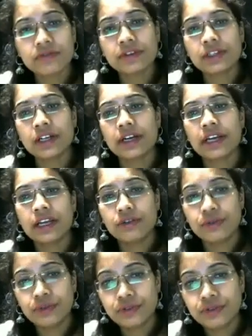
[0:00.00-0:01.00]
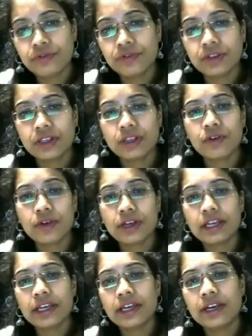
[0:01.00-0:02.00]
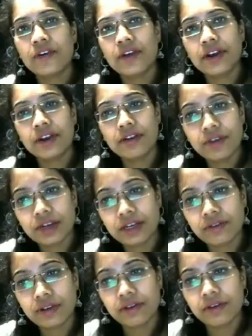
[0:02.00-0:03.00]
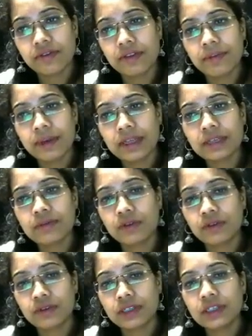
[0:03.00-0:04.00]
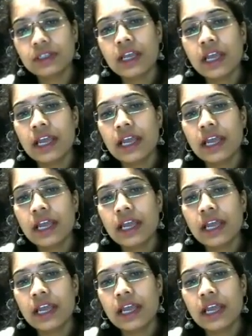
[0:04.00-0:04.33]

which are diagnosed with quickly and treated effectively, have the best prognosis,